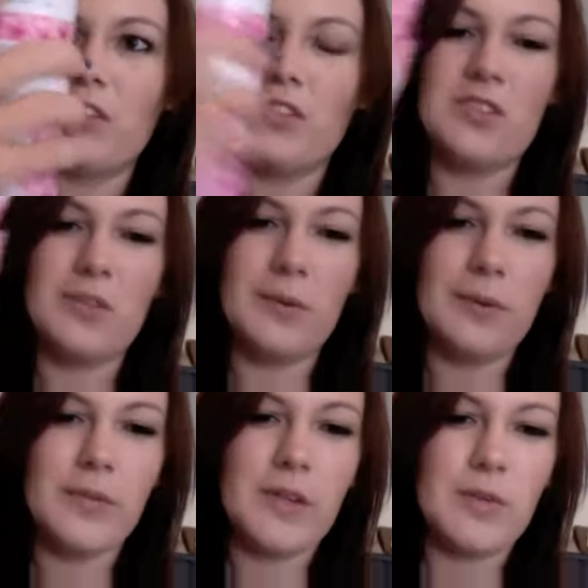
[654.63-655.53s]
just to
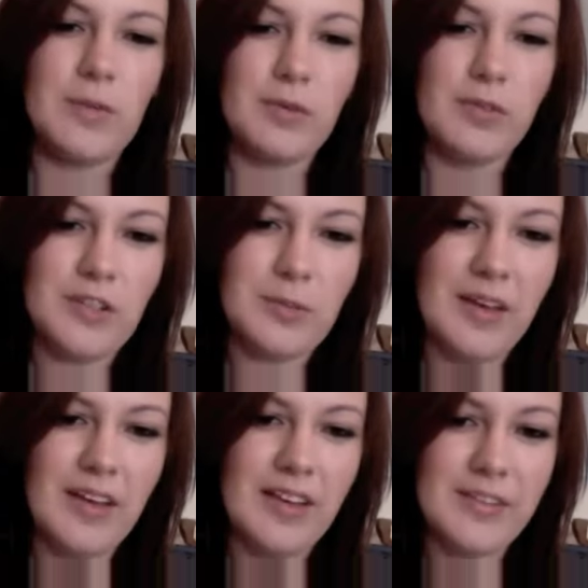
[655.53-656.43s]
refresh my
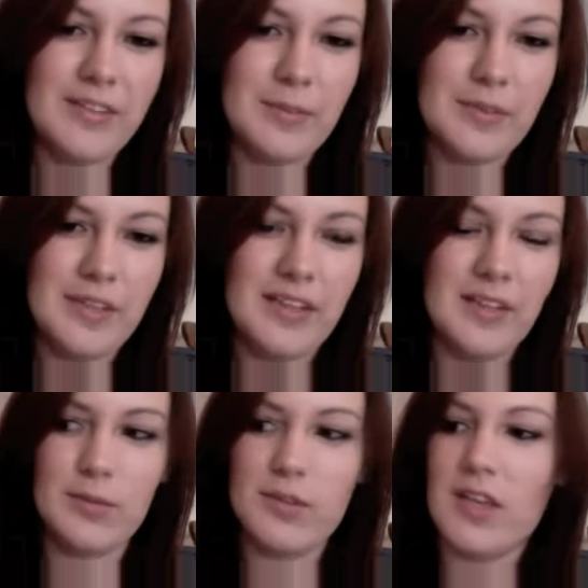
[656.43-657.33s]
hair
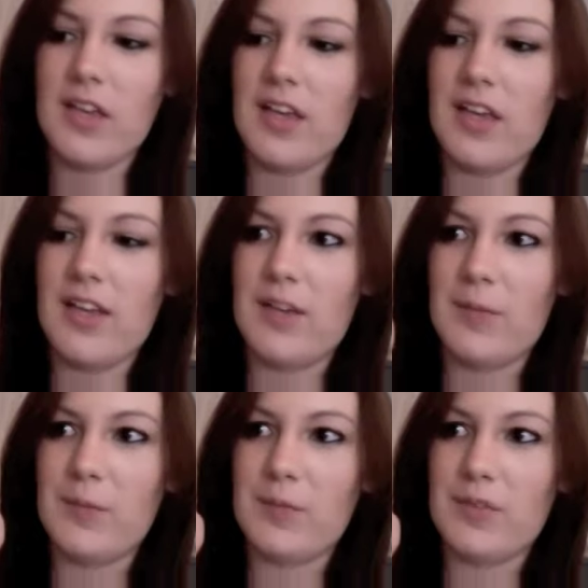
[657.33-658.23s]
sometimes, um,